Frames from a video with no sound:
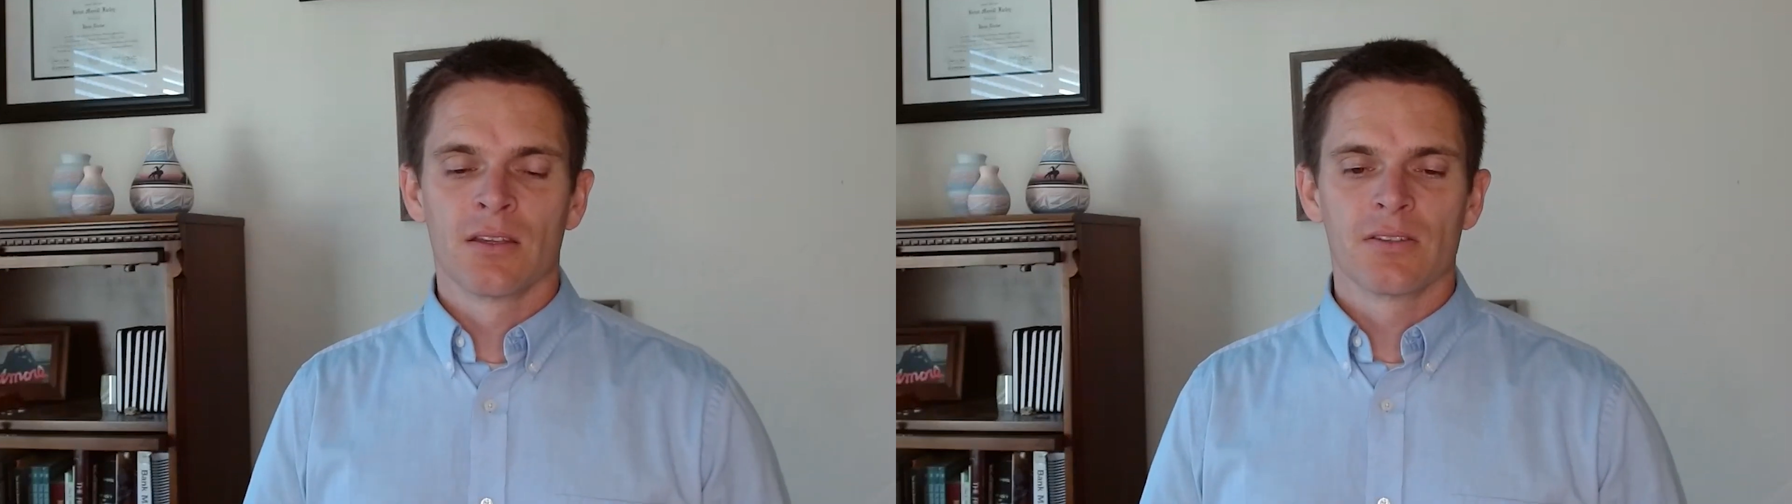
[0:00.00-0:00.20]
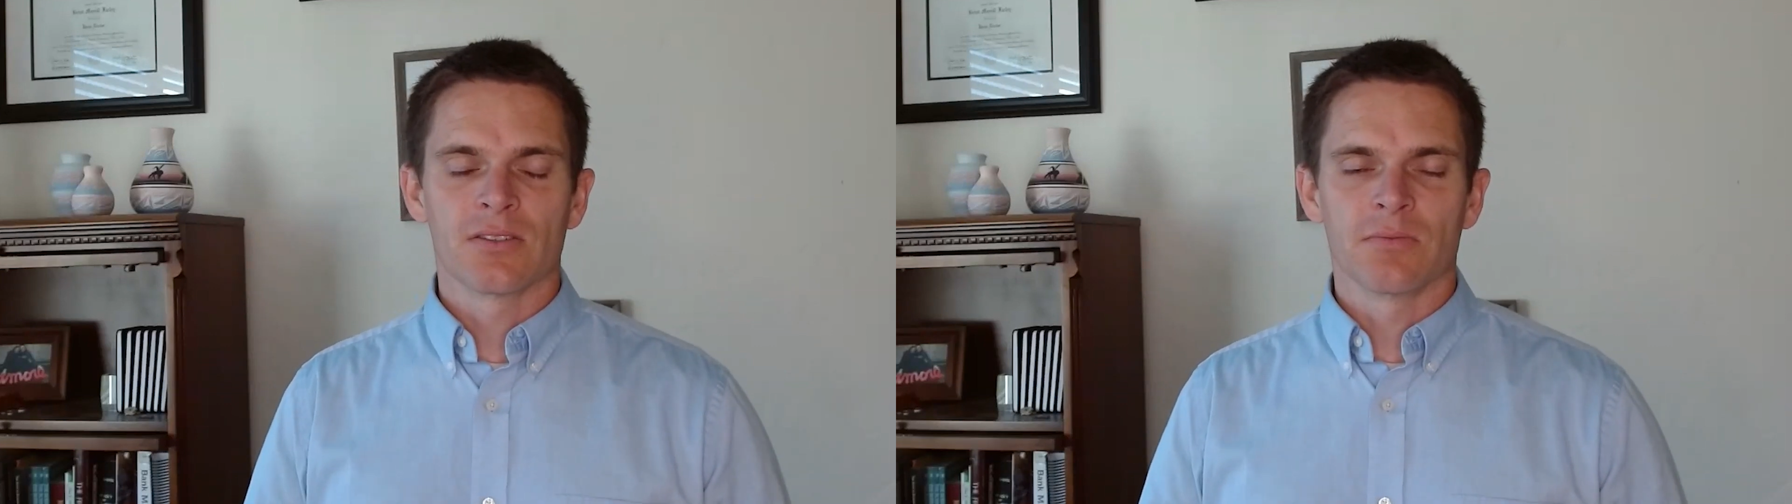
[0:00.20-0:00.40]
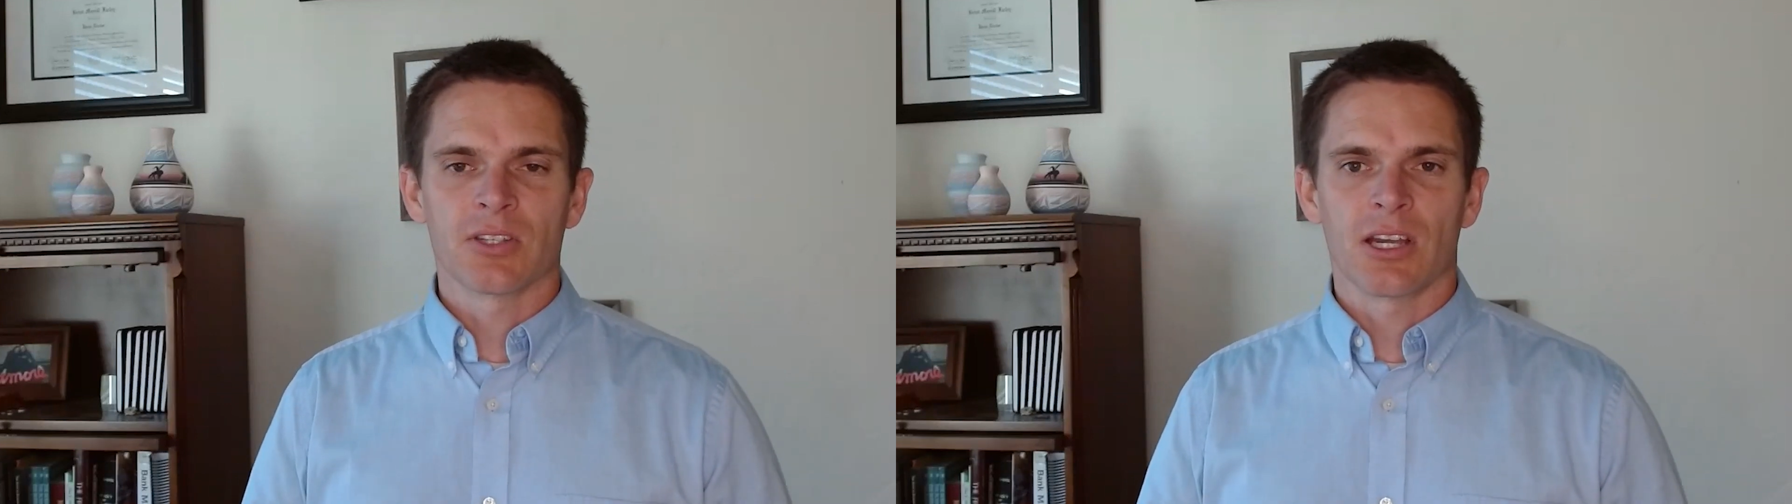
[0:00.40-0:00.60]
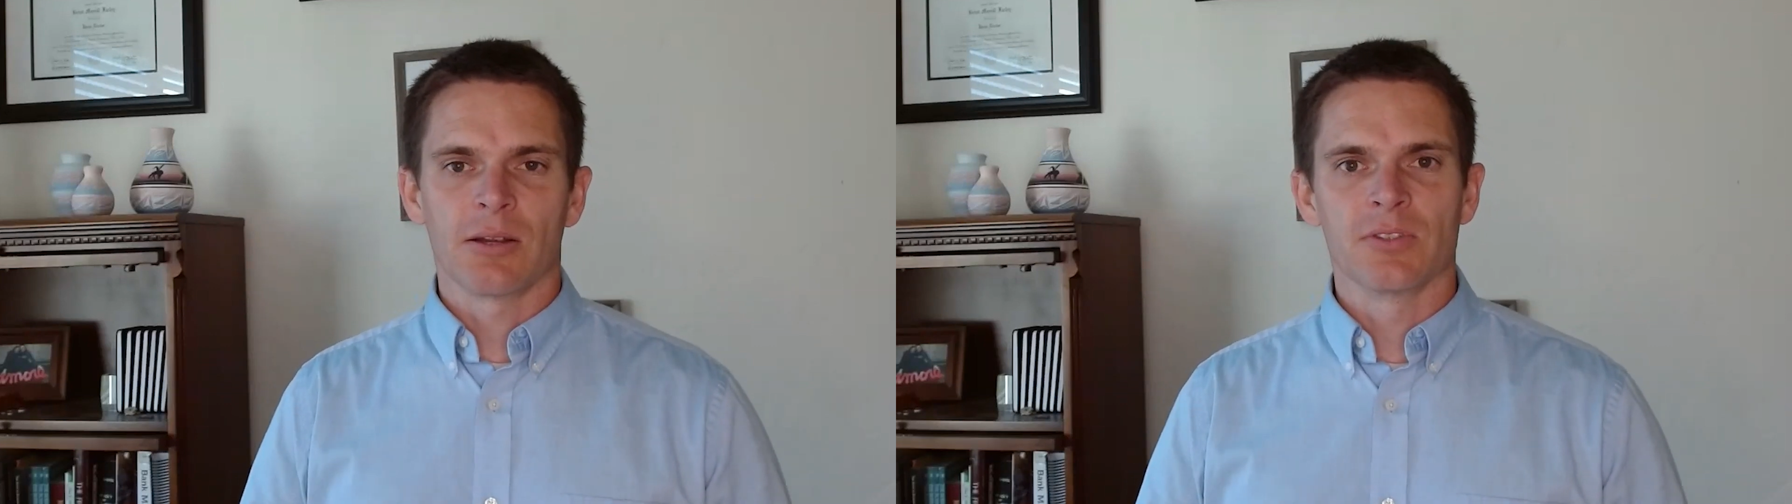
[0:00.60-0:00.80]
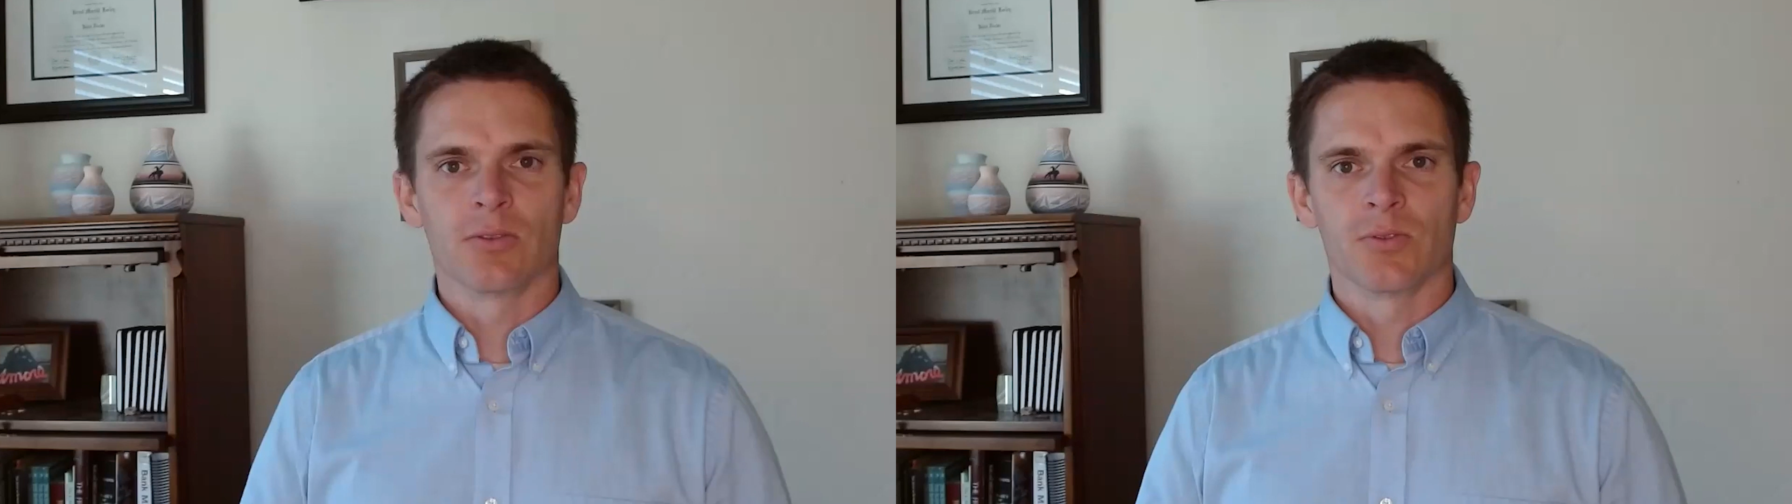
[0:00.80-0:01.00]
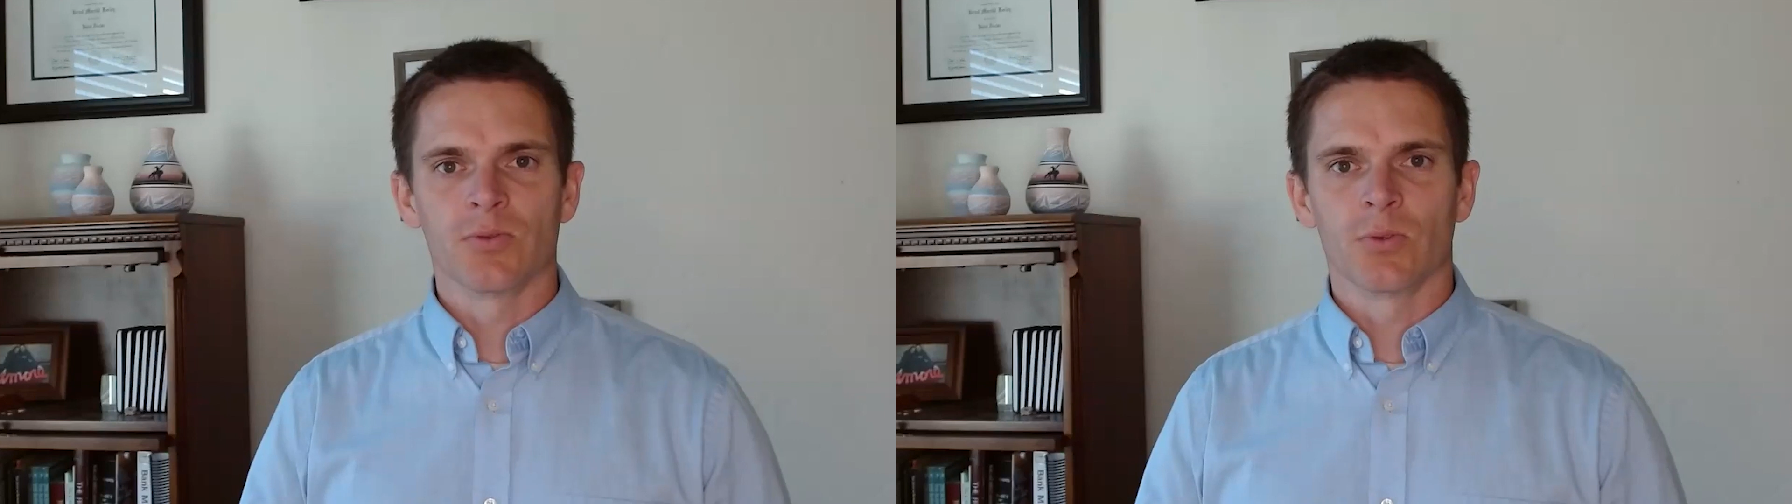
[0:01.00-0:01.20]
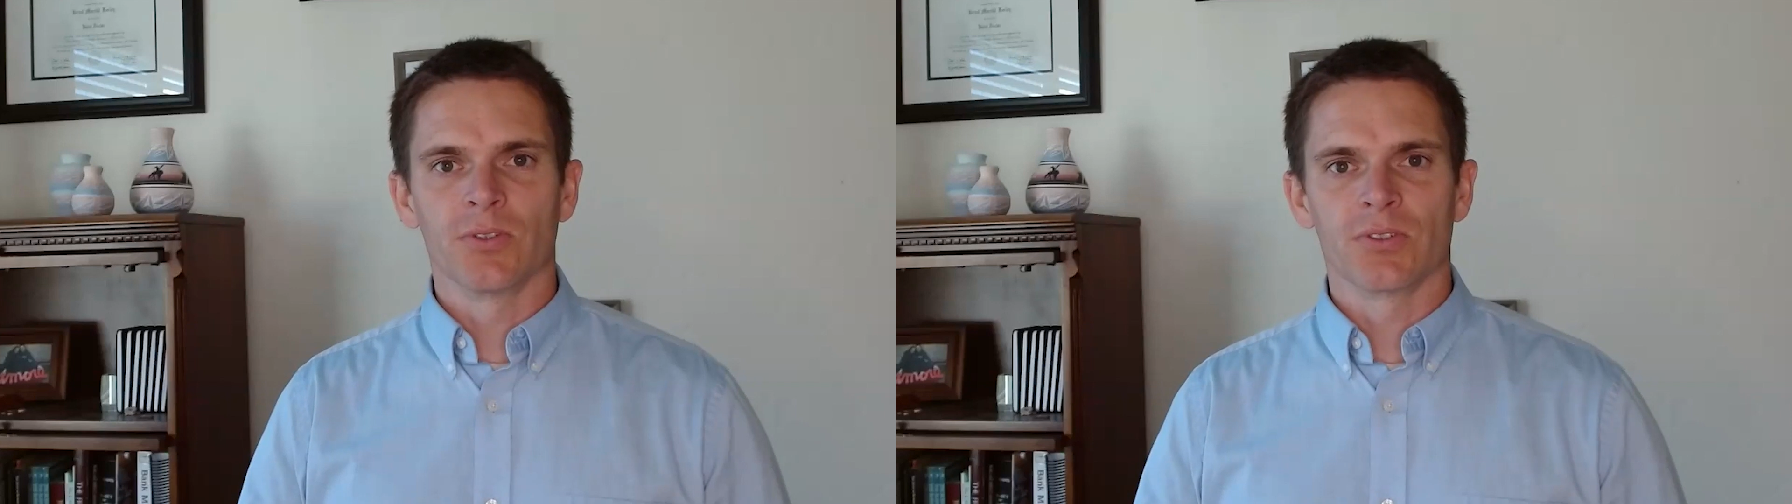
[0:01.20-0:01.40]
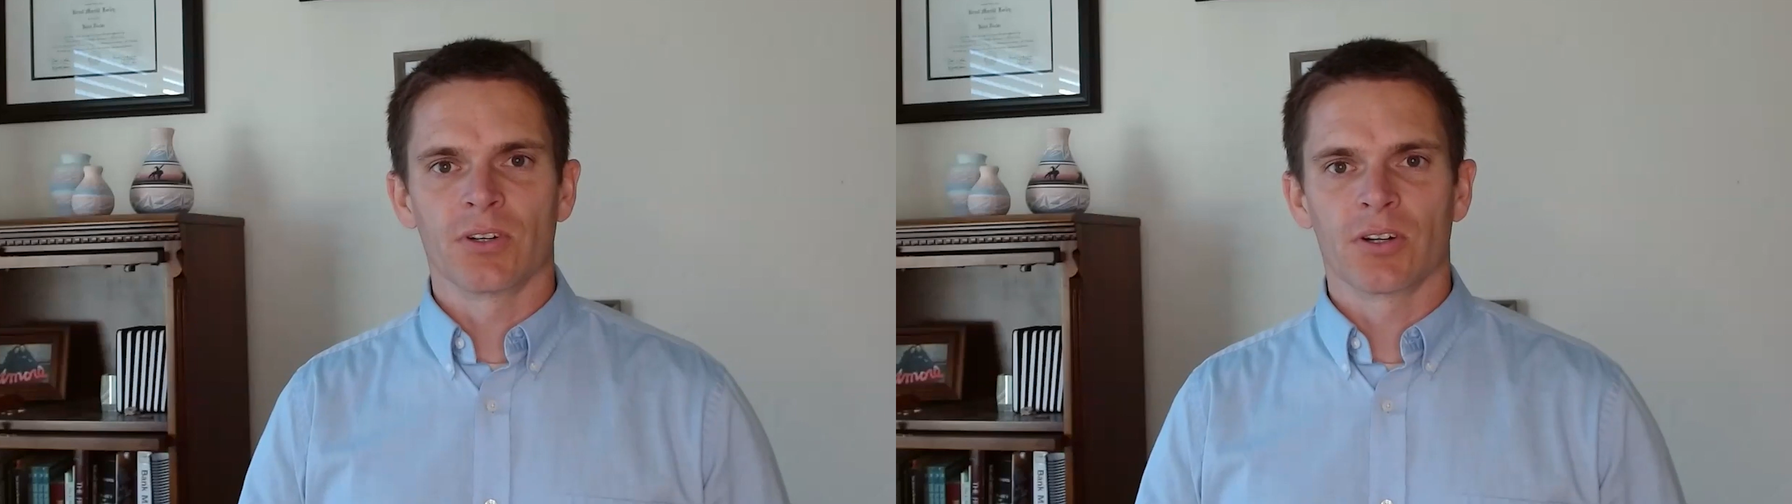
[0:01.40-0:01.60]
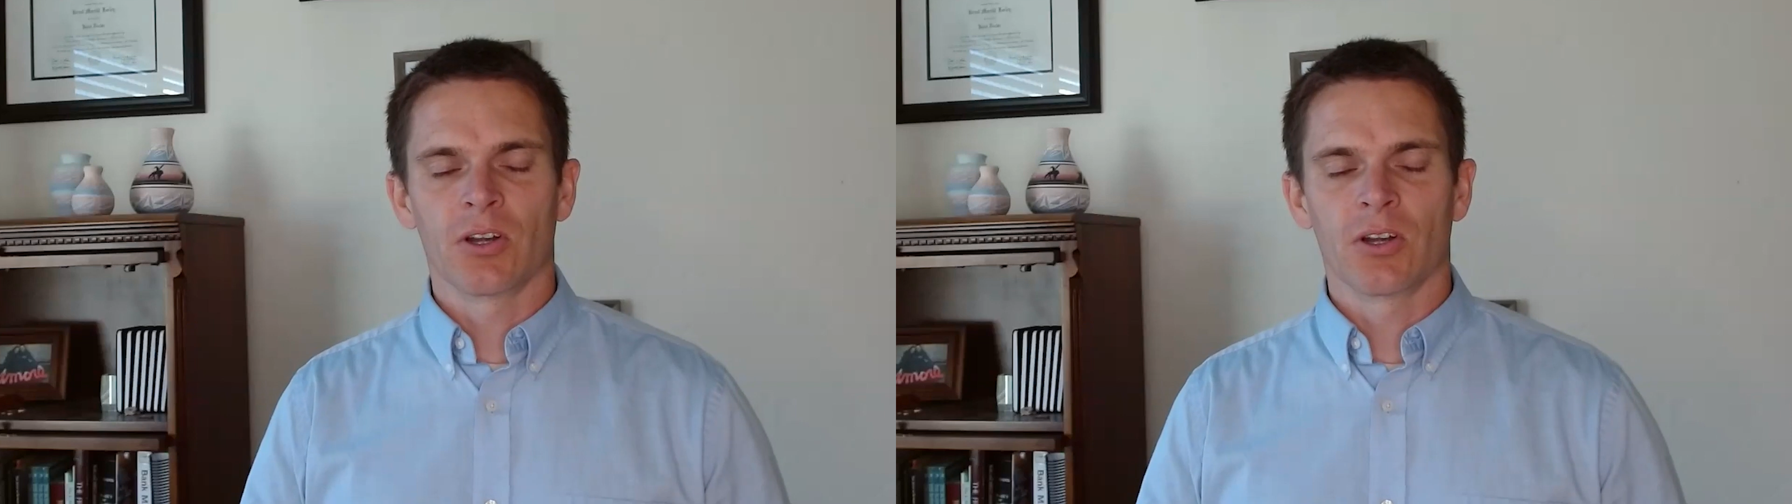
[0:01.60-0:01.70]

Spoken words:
Sometimes those roles are